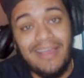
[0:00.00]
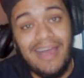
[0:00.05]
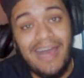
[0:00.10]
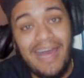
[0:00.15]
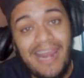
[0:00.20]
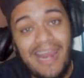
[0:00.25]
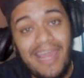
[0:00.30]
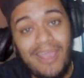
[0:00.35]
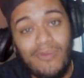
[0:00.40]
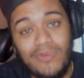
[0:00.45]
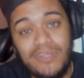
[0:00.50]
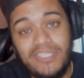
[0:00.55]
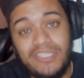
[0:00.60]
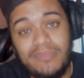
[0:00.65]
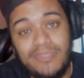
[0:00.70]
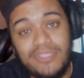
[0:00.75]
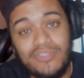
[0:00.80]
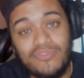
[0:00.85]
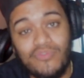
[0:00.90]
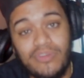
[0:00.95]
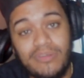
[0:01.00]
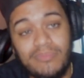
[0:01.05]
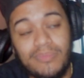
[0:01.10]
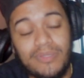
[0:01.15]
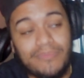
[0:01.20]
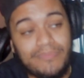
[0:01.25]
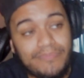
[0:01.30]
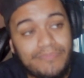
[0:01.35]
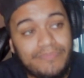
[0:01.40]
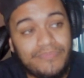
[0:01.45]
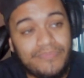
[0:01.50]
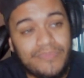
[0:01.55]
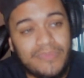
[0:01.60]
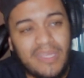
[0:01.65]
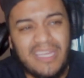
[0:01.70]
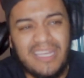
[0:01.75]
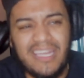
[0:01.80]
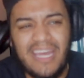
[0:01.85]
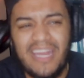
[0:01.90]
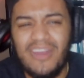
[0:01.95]
I like when she be screaming.
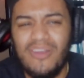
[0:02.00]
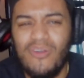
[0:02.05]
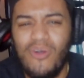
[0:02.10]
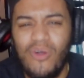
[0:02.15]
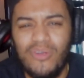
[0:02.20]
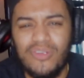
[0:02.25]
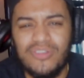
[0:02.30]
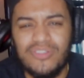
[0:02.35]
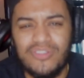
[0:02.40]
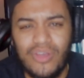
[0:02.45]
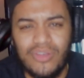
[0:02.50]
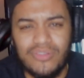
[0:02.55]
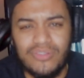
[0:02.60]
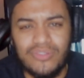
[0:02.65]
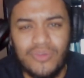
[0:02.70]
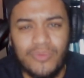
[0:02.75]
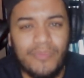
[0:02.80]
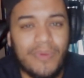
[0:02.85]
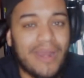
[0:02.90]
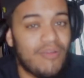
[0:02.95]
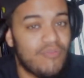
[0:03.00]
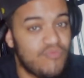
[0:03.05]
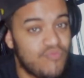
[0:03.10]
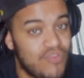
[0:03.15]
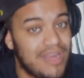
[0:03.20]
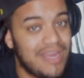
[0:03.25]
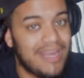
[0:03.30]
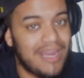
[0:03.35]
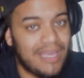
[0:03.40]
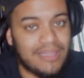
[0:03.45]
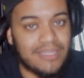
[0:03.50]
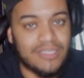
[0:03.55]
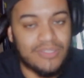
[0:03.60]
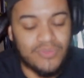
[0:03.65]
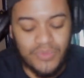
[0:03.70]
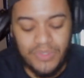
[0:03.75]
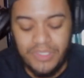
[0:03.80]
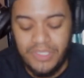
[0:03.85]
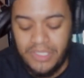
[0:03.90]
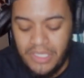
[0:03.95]
And I didn't know her songs though, but I really like
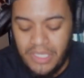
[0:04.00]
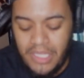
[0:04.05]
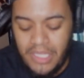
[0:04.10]
this one.